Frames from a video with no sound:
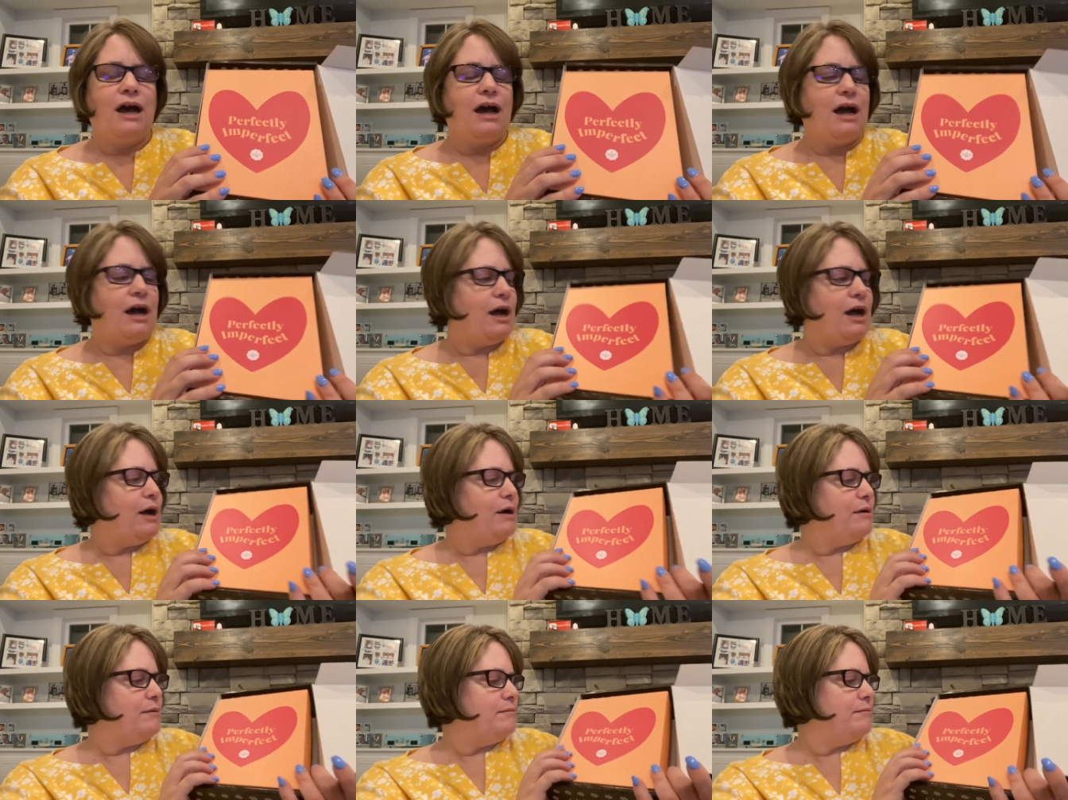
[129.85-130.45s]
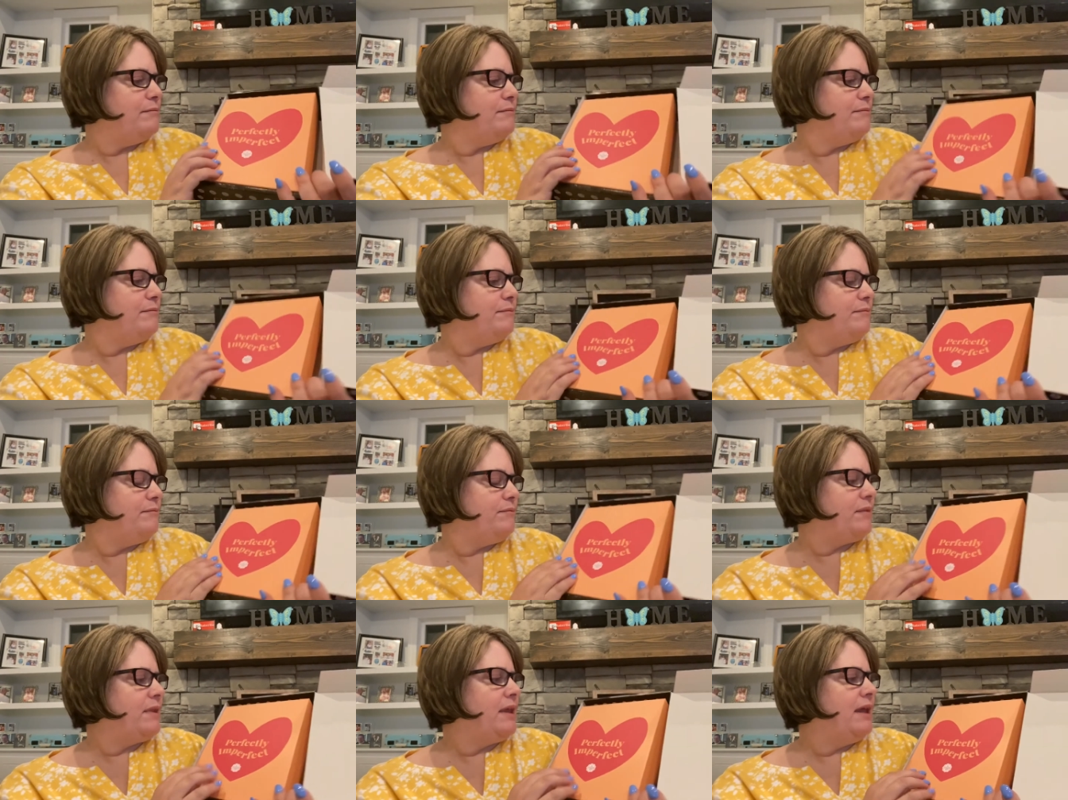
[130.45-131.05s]

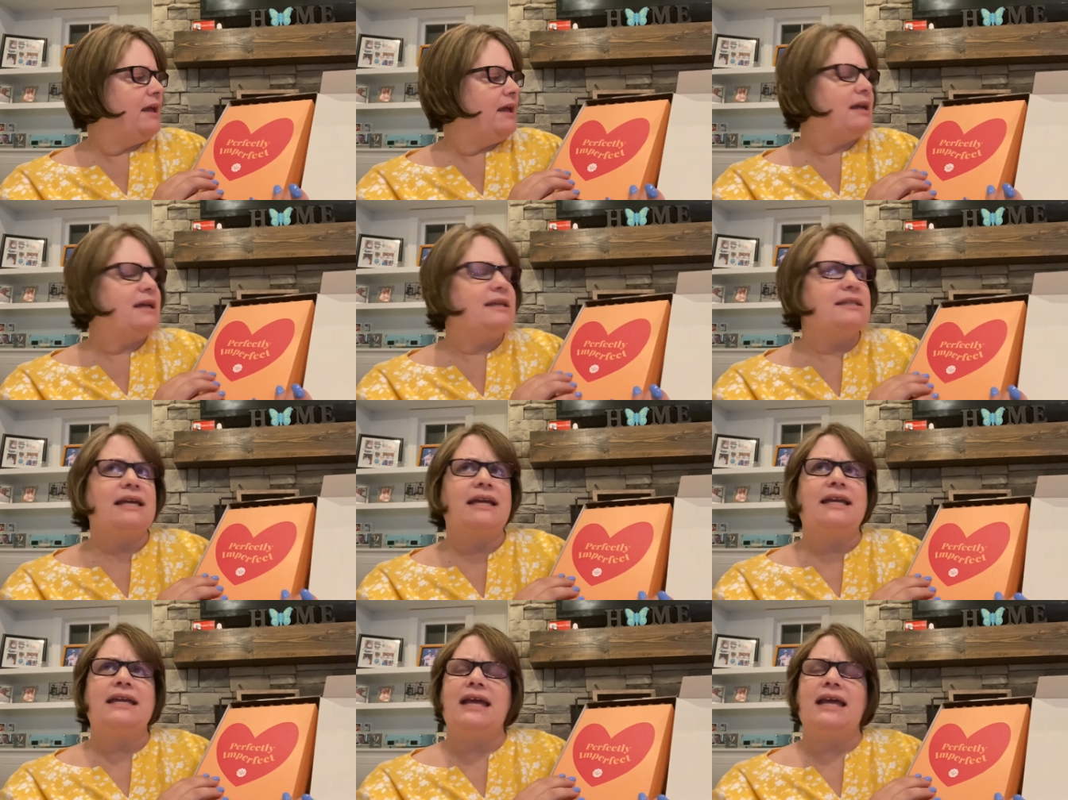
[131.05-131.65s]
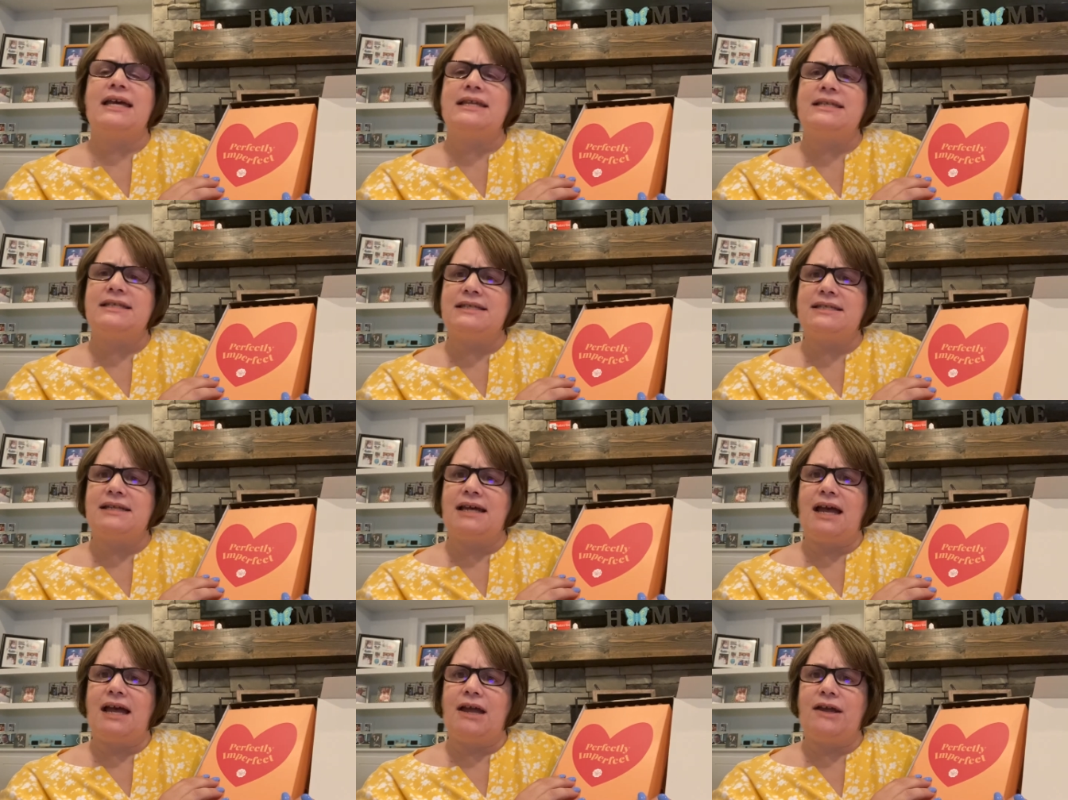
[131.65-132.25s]
because I
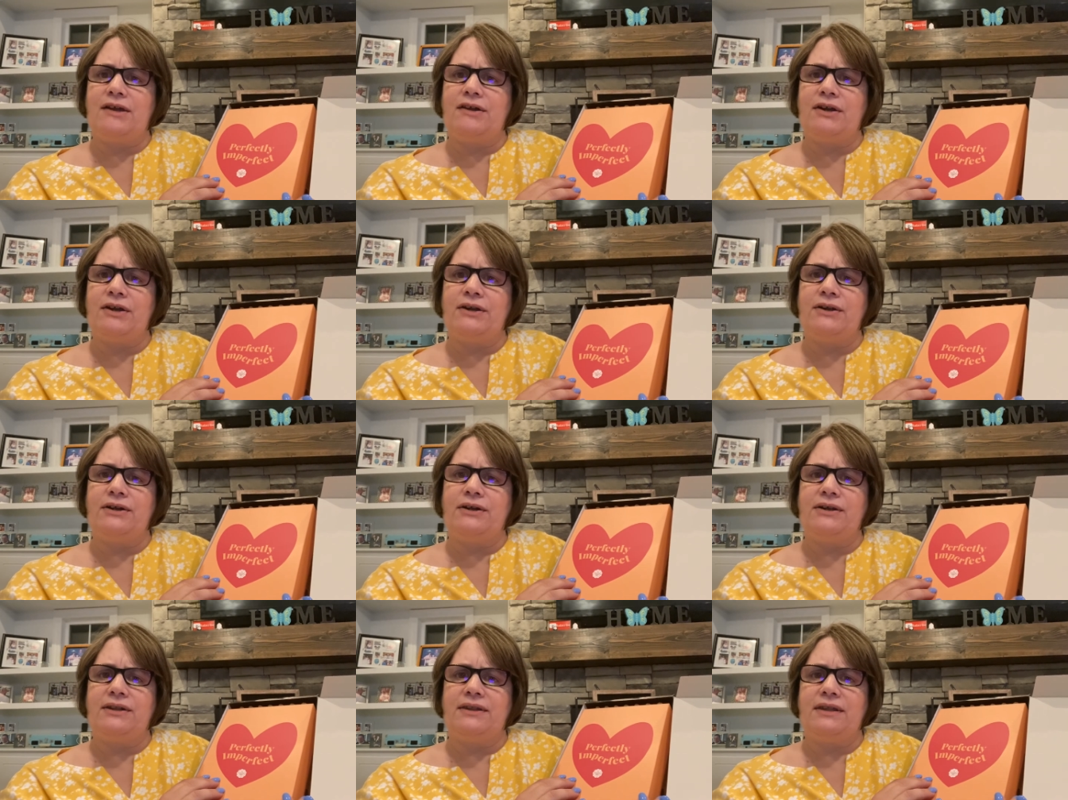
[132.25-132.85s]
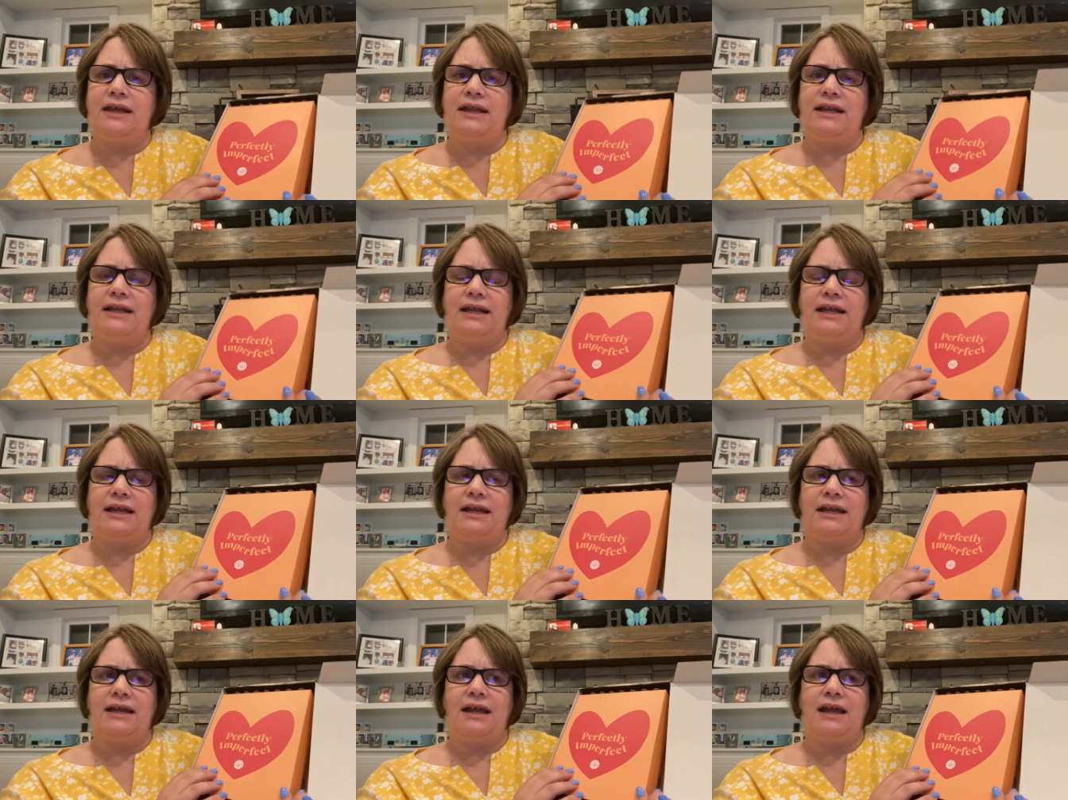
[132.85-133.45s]
guess I heard that
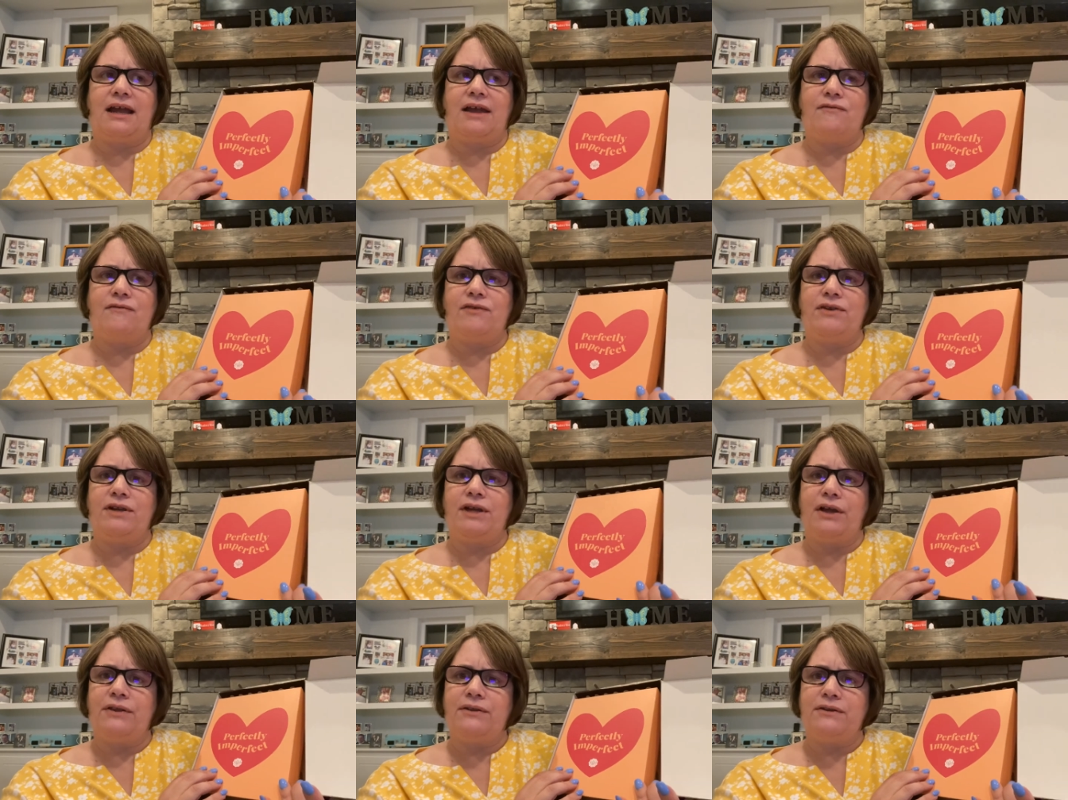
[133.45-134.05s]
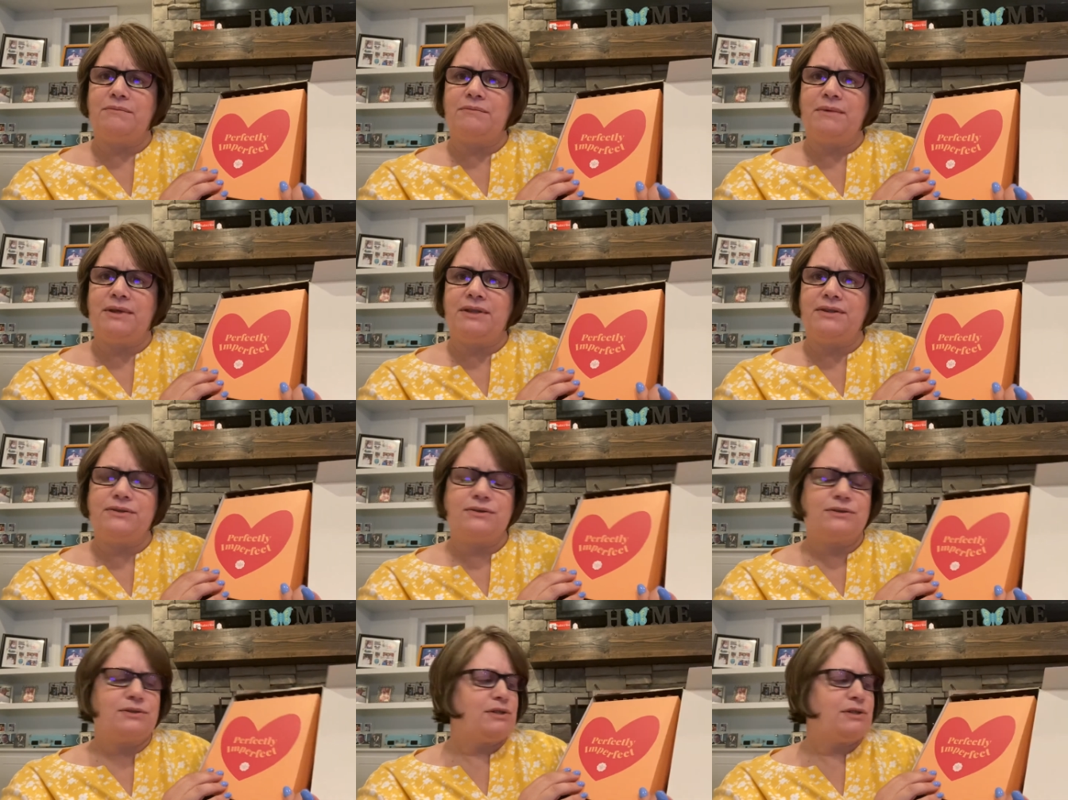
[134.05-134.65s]
like every other
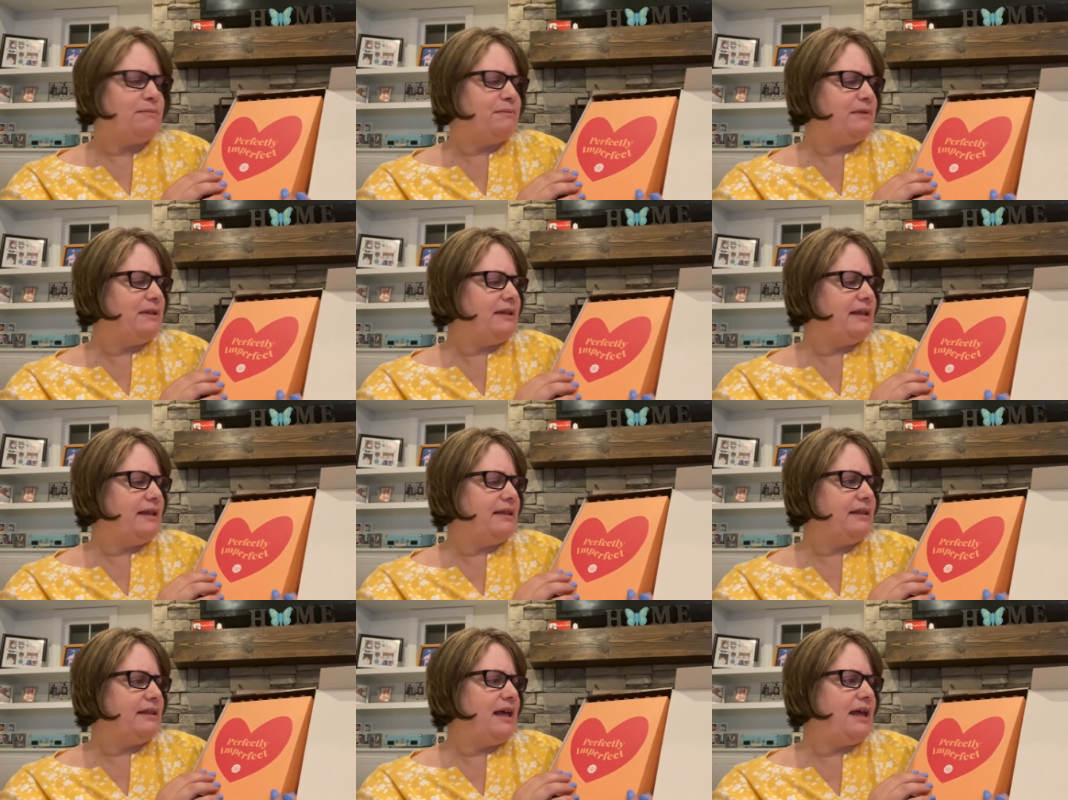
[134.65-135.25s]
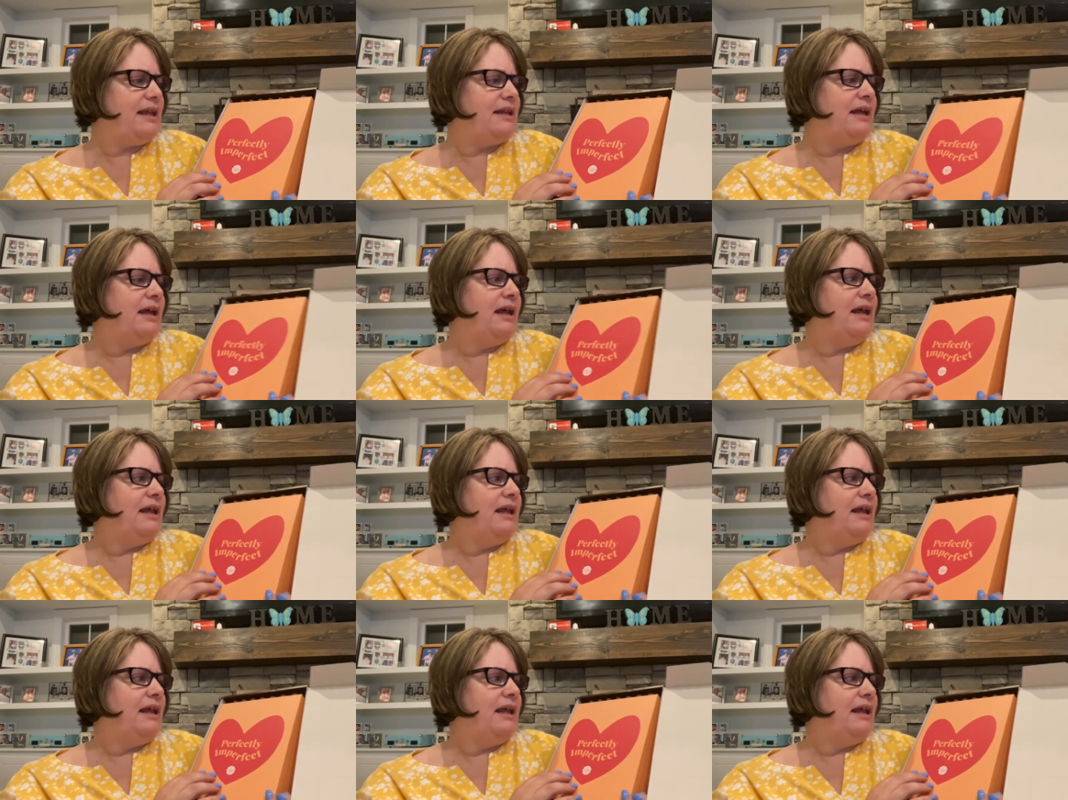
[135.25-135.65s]
month or something like that,